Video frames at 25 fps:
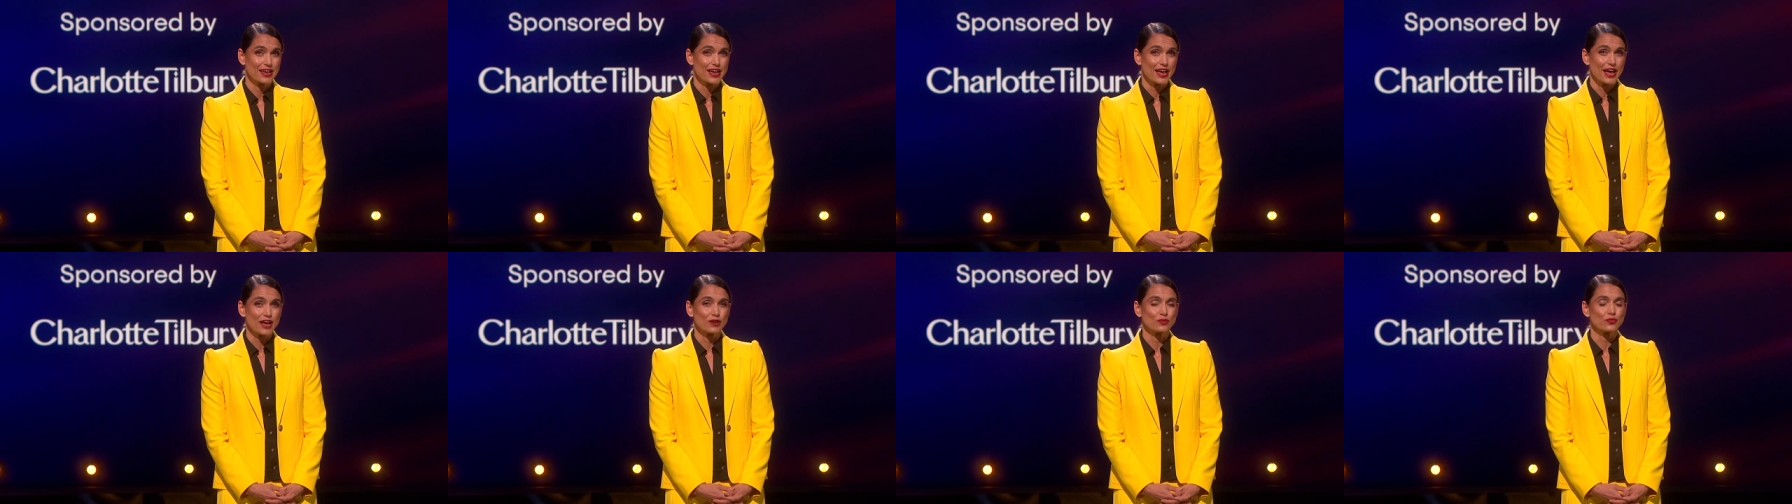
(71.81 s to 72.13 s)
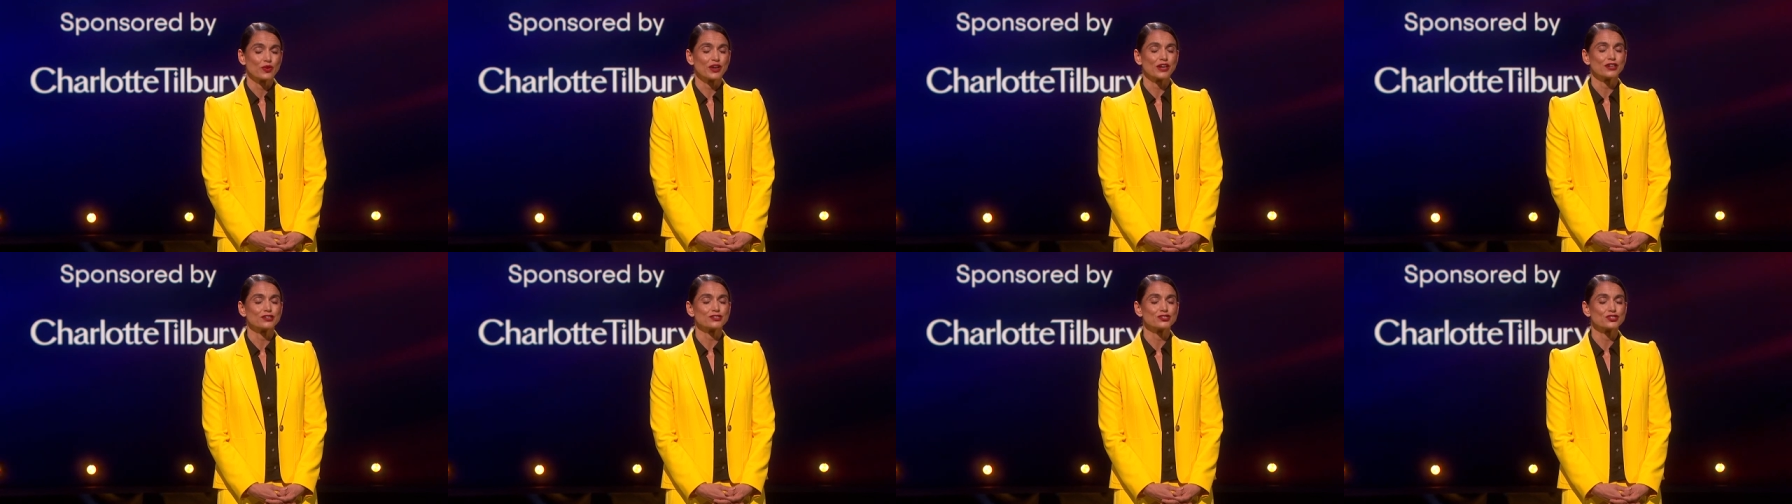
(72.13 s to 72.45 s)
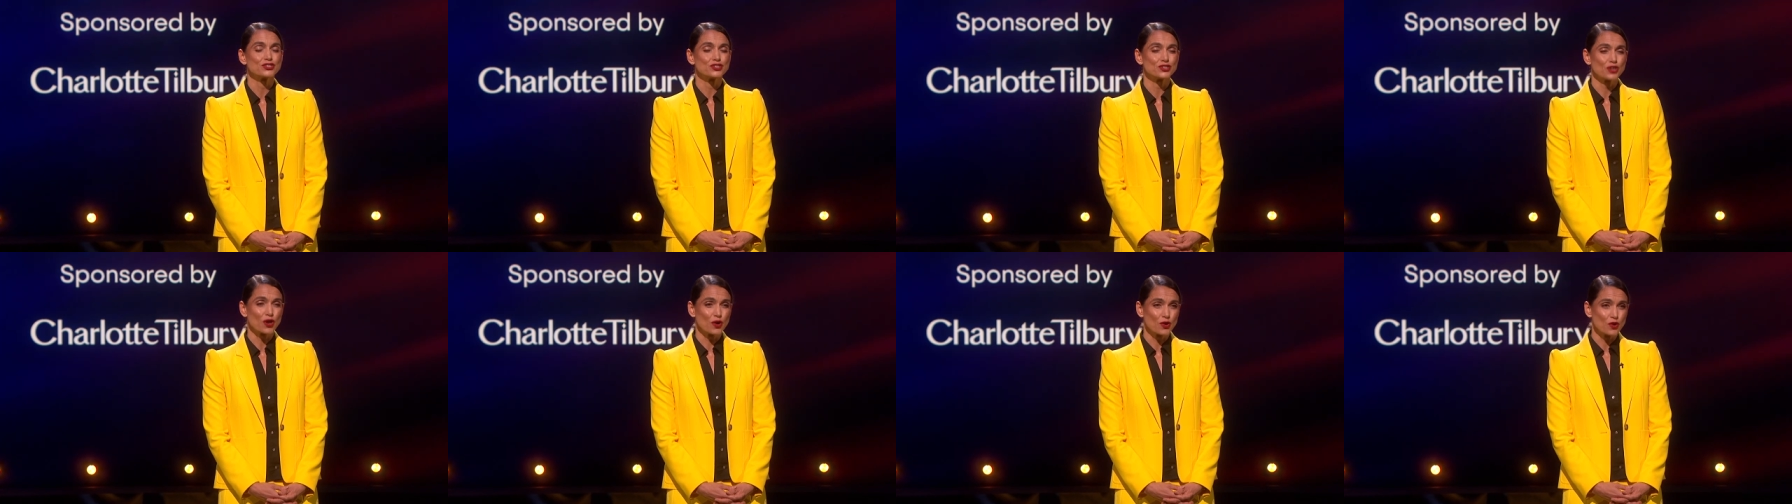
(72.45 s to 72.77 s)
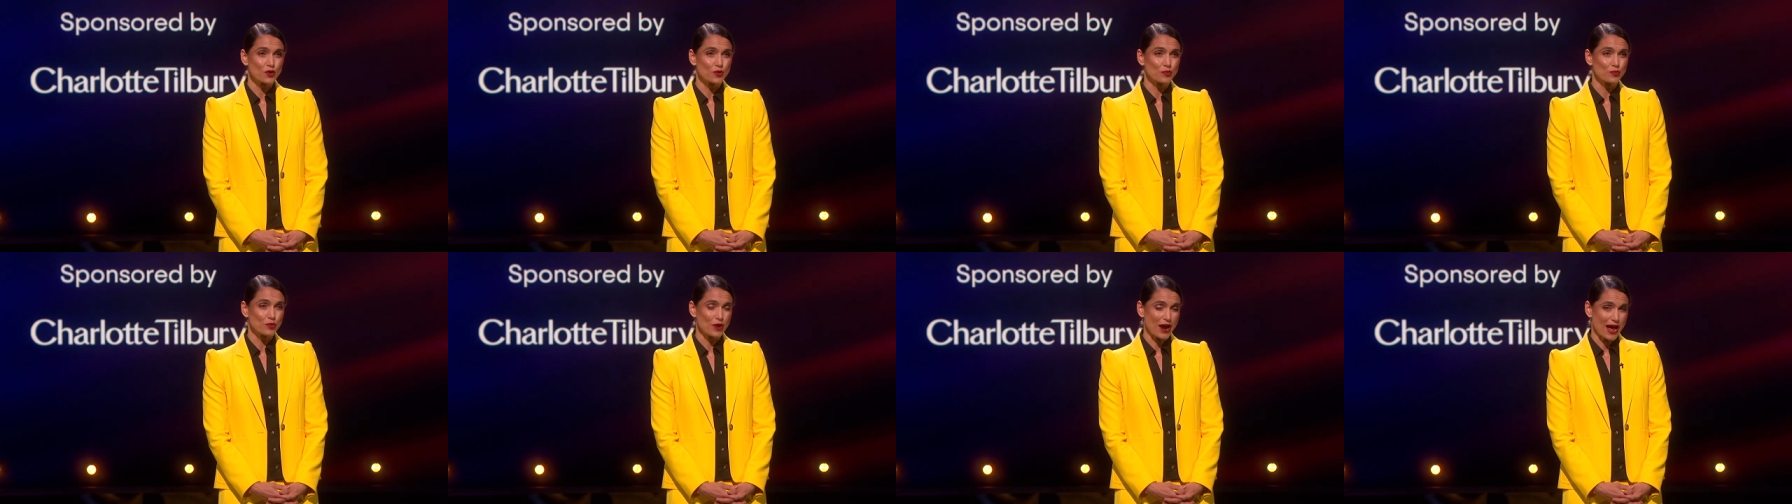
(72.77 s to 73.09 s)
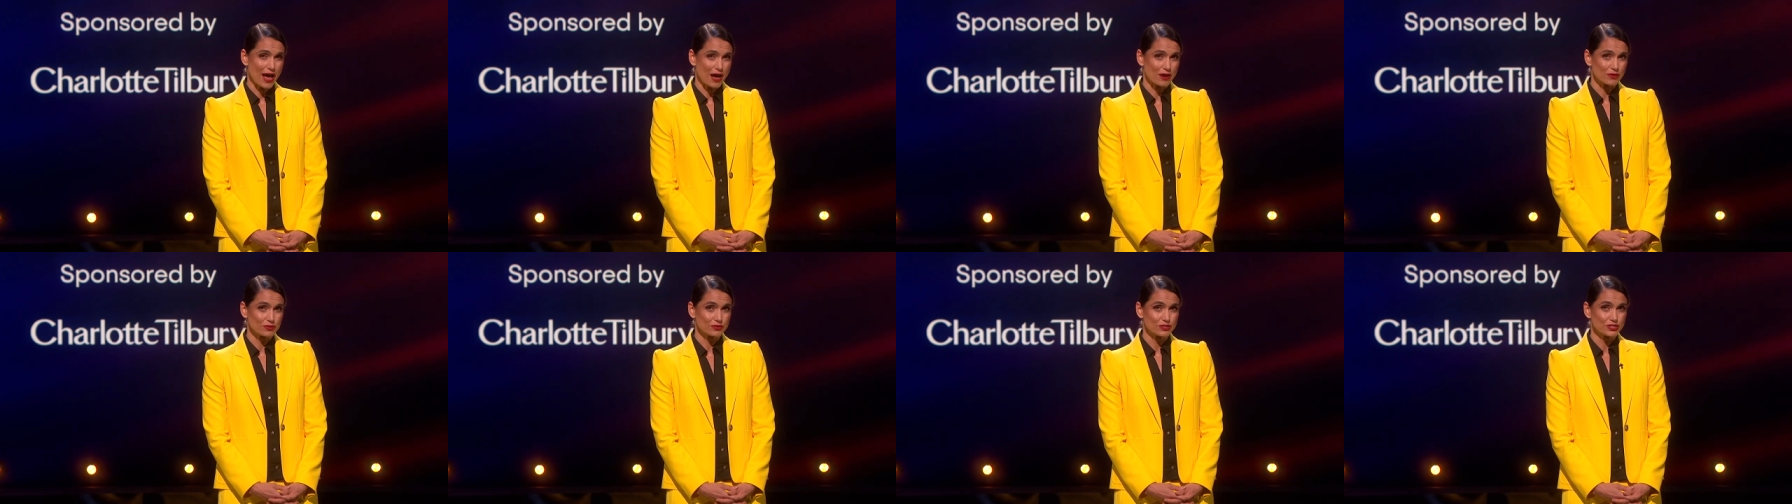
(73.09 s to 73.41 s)
And we are so
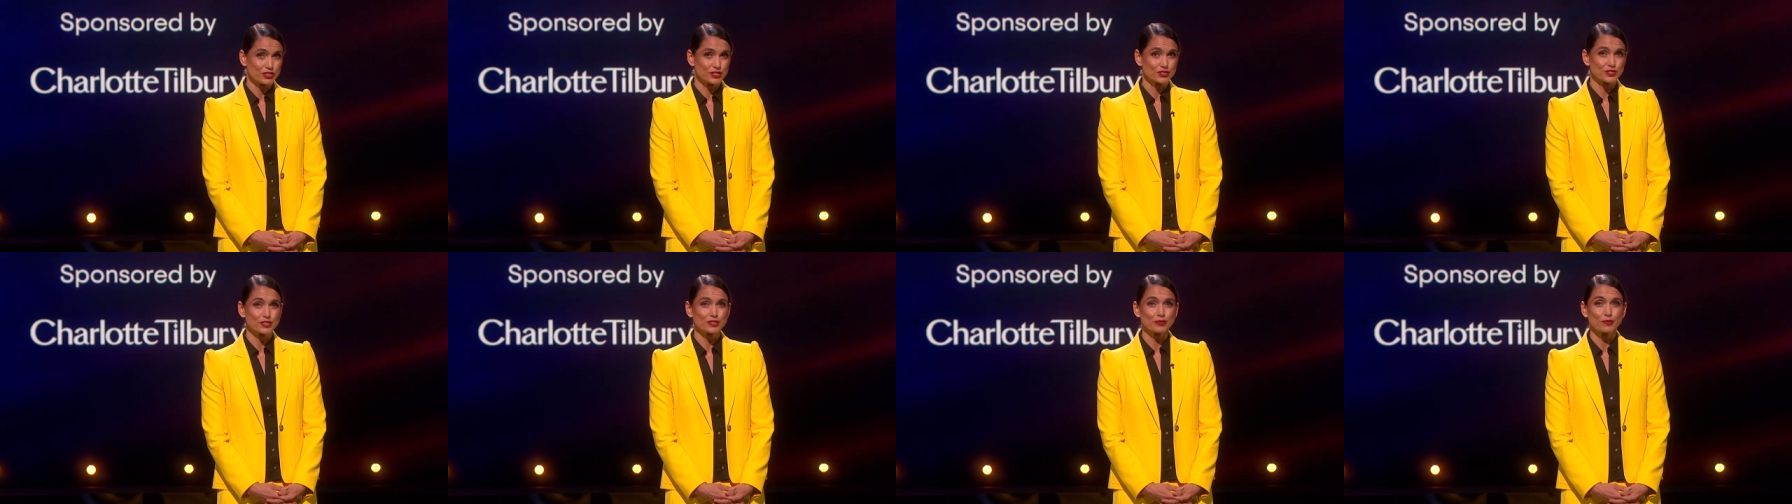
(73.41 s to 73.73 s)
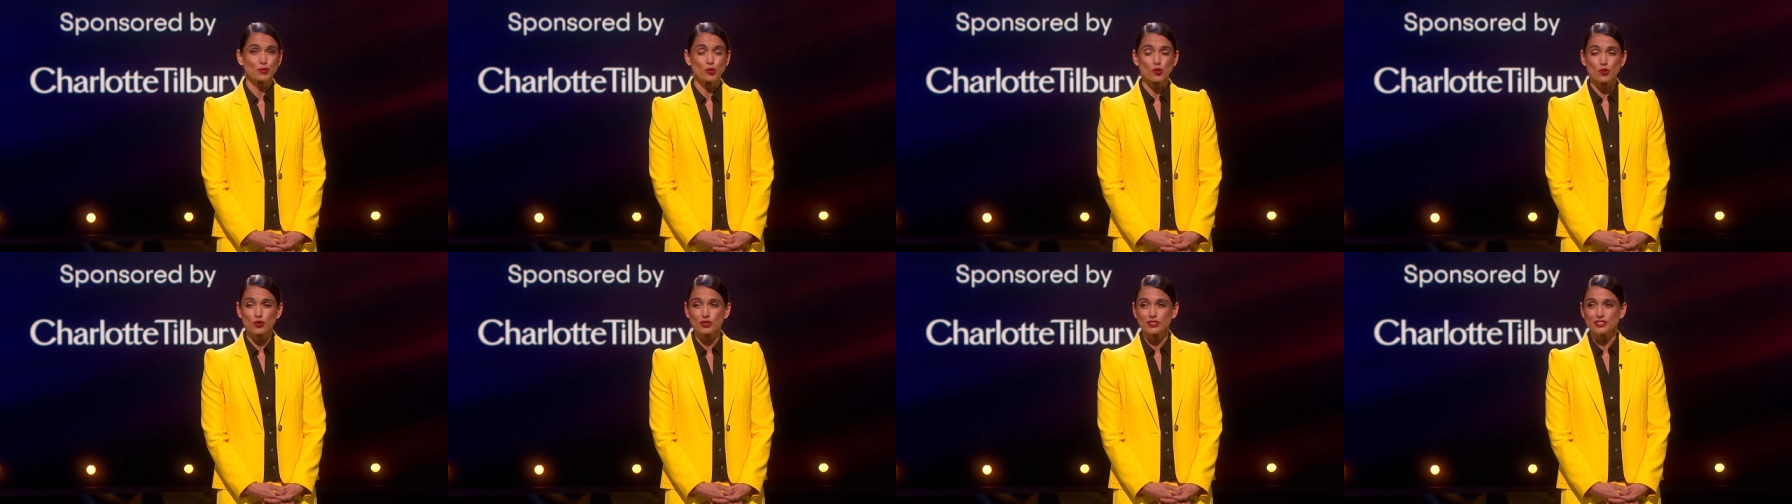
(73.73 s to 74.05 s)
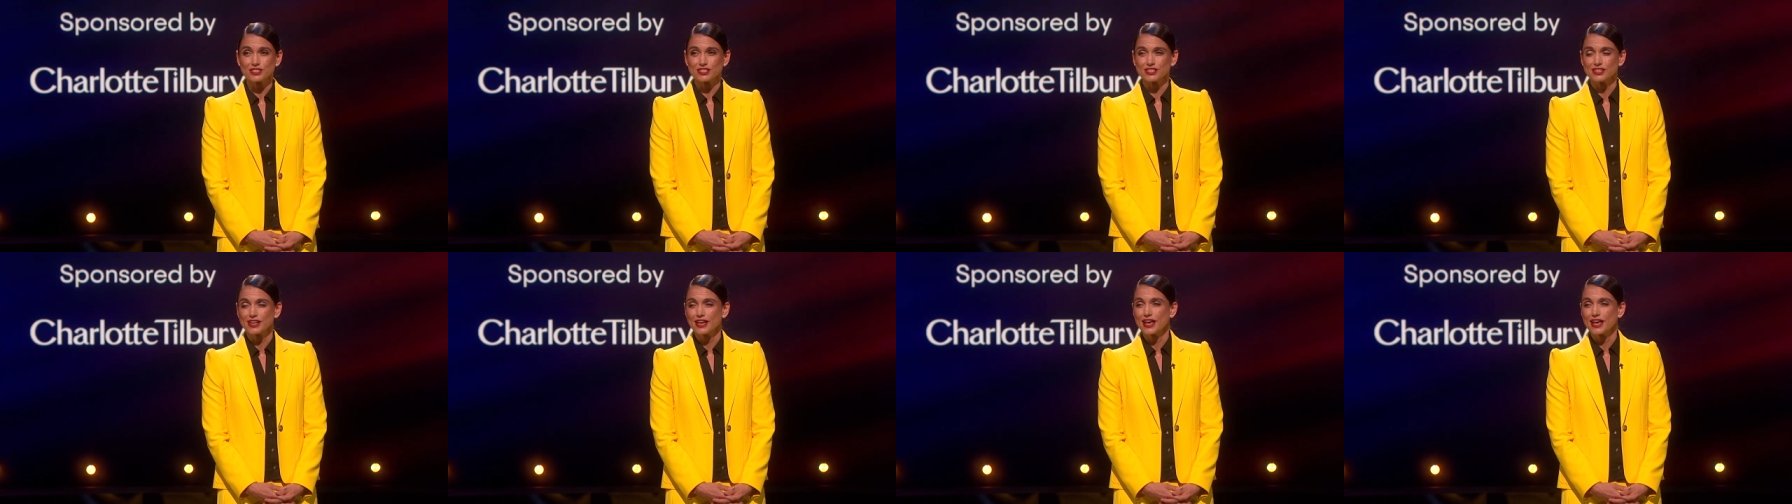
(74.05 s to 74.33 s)
proud to support